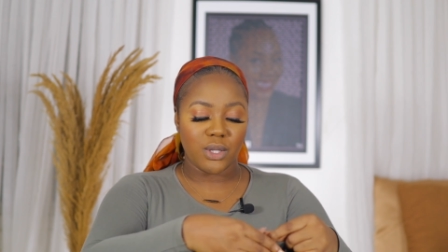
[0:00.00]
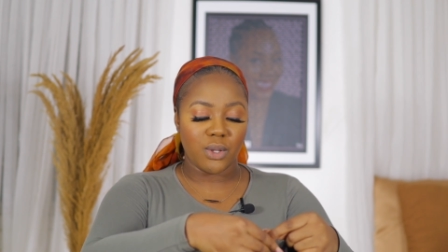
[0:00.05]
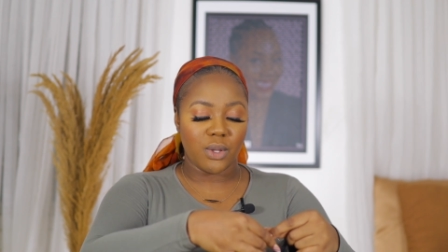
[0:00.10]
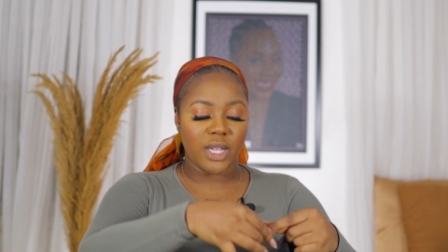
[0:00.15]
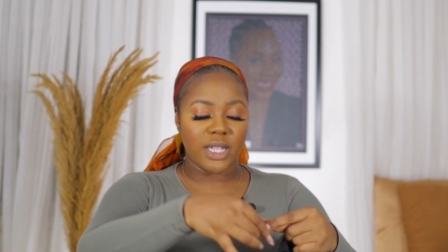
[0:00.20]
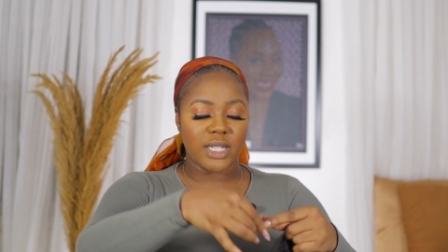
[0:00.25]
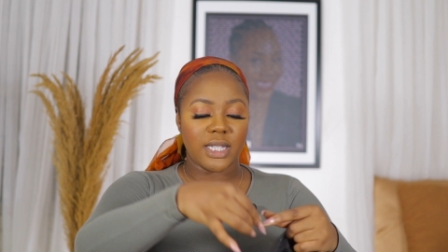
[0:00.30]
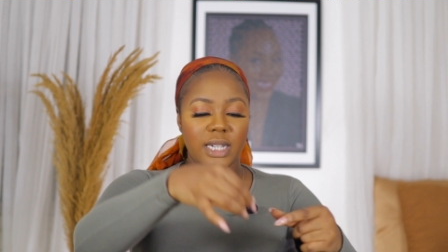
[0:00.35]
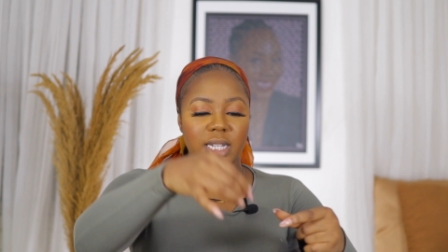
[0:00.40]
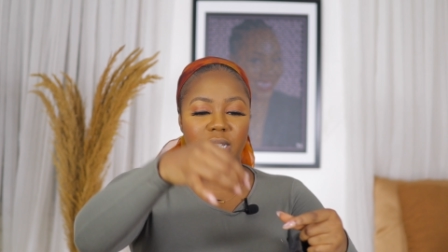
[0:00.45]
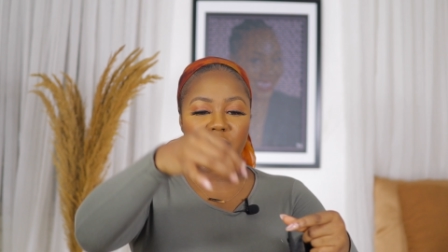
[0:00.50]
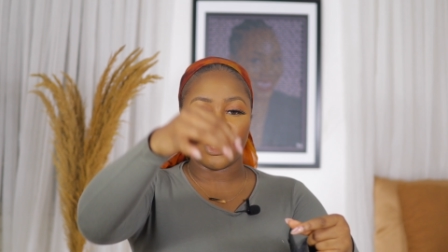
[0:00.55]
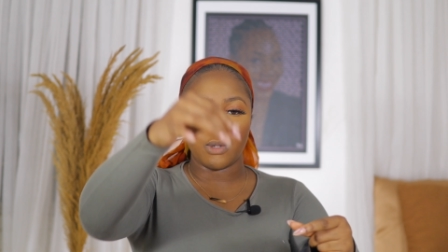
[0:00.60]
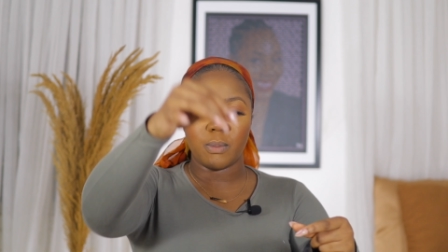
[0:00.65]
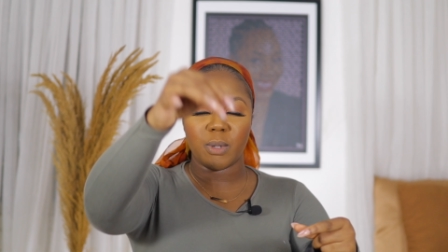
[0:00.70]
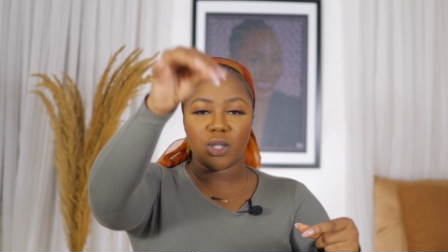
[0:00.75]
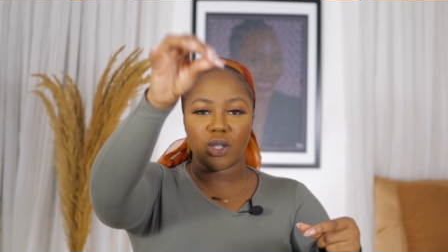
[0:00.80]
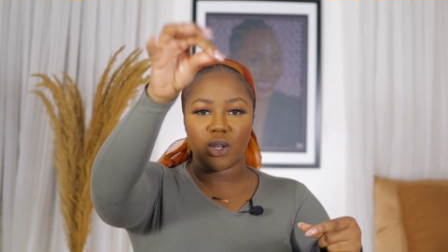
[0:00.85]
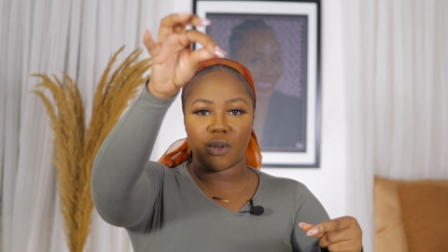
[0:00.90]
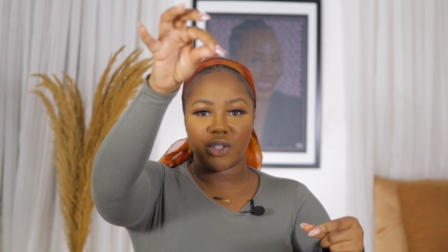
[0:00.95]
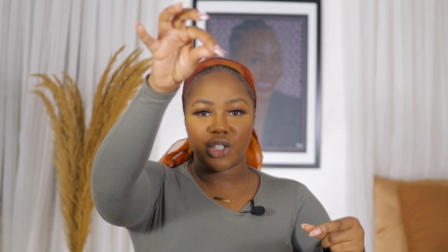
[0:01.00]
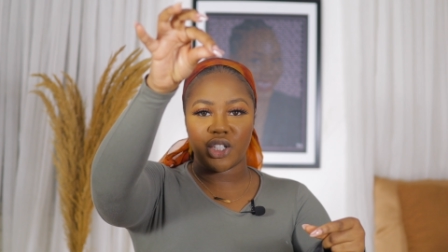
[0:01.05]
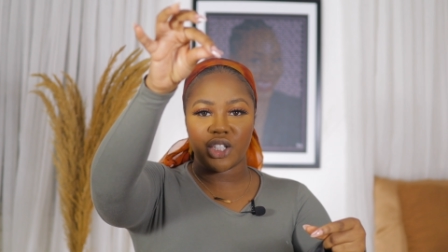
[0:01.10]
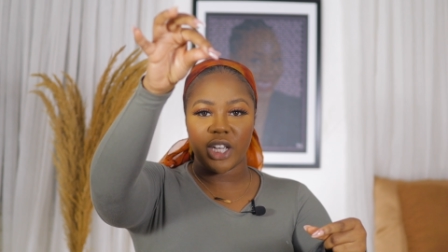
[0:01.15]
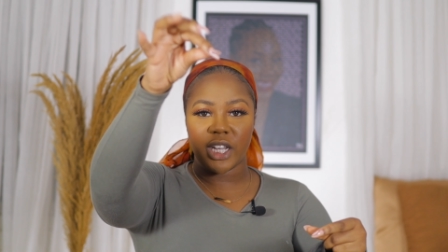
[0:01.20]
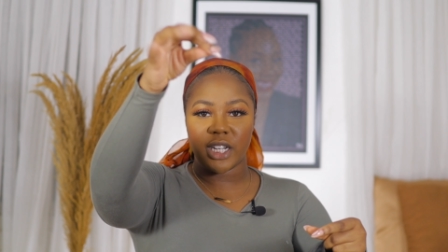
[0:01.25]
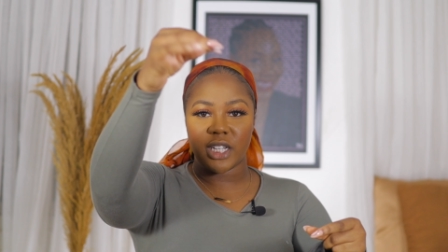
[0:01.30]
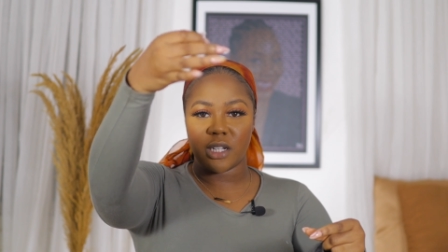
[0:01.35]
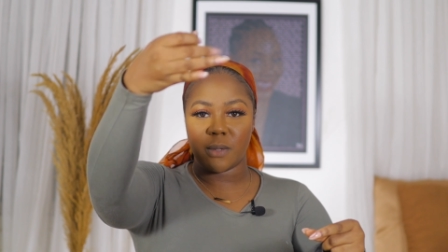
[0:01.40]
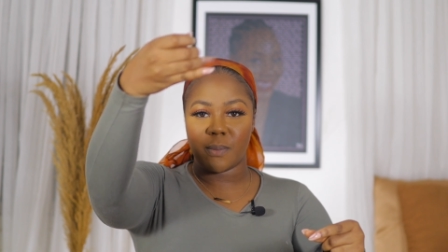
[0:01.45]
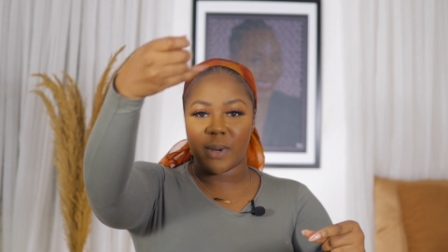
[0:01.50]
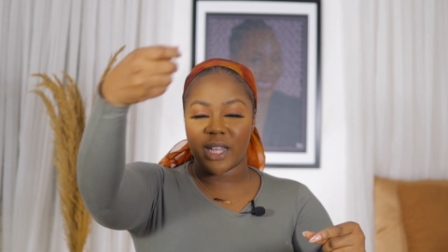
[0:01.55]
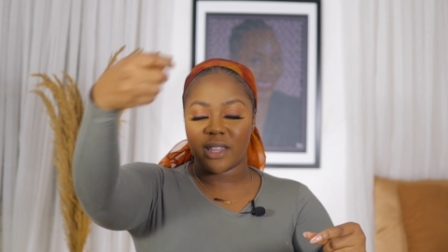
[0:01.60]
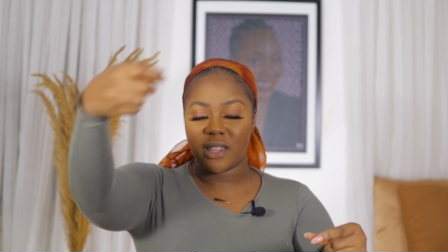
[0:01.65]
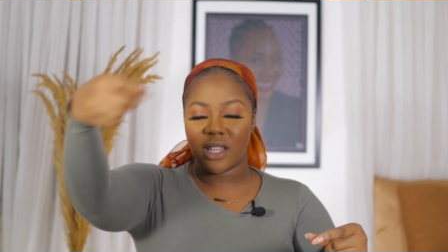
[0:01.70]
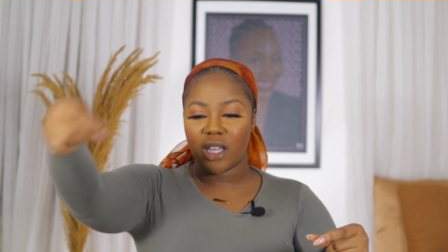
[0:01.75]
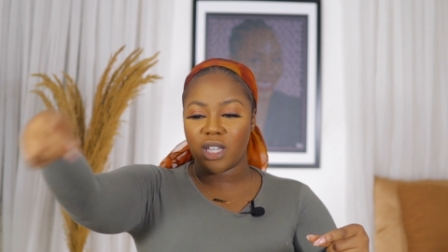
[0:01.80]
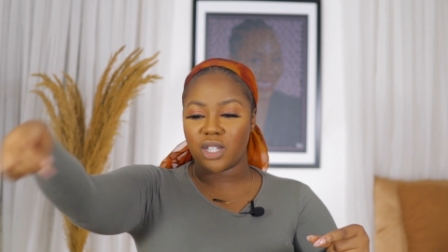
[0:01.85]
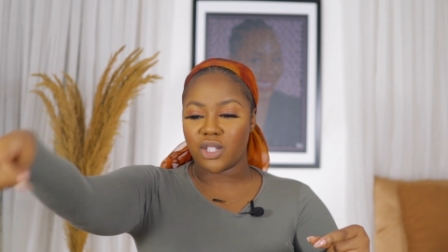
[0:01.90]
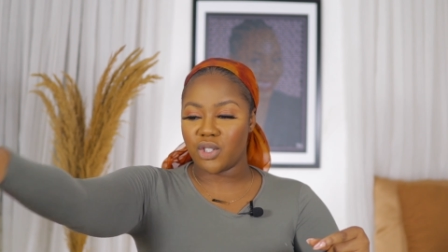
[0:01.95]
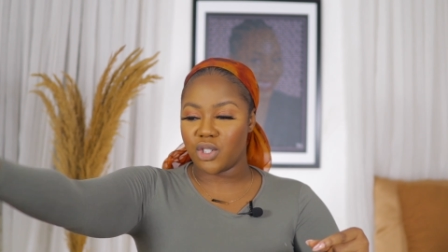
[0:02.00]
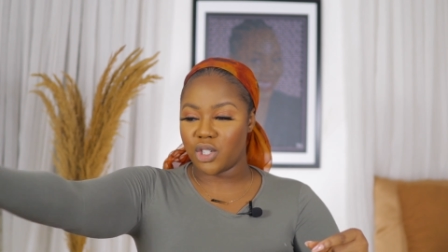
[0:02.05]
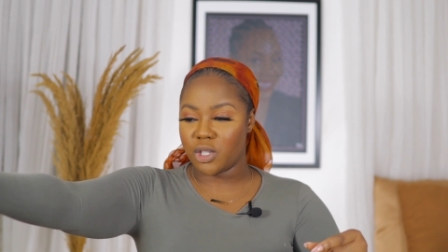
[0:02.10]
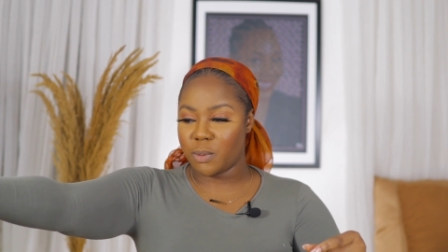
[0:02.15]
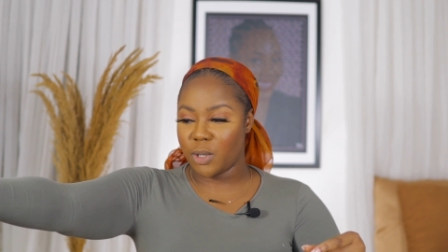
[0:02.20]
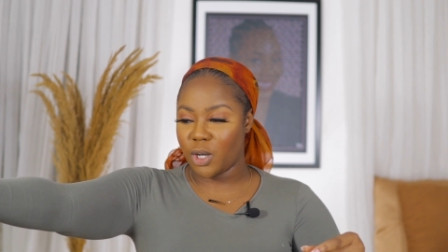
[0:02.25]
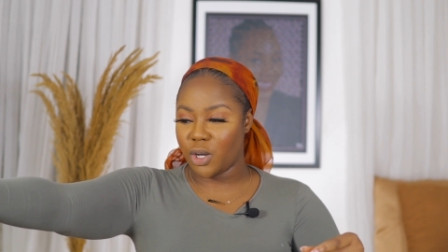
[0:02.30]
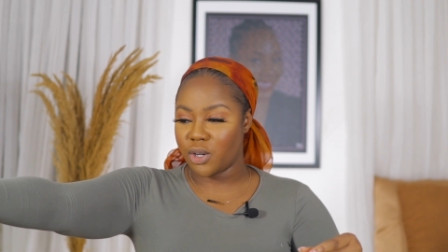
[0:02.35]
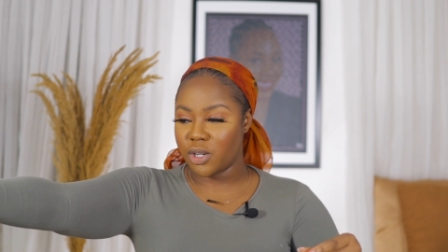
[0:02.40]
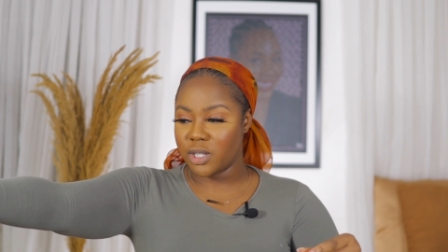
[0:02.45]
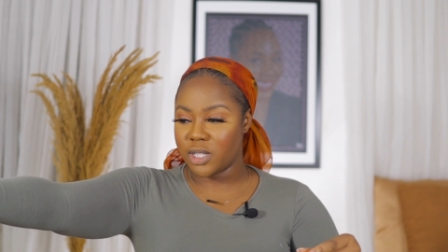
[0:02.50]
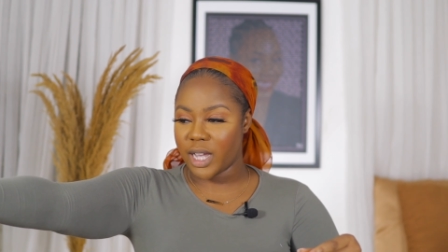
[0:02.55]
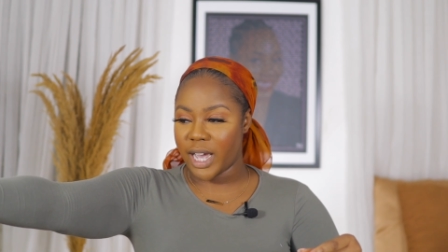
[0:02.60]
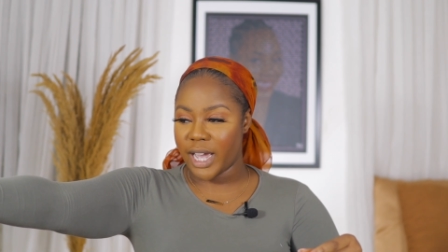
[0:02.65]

So there's a little bit of shedding, but I think it's just because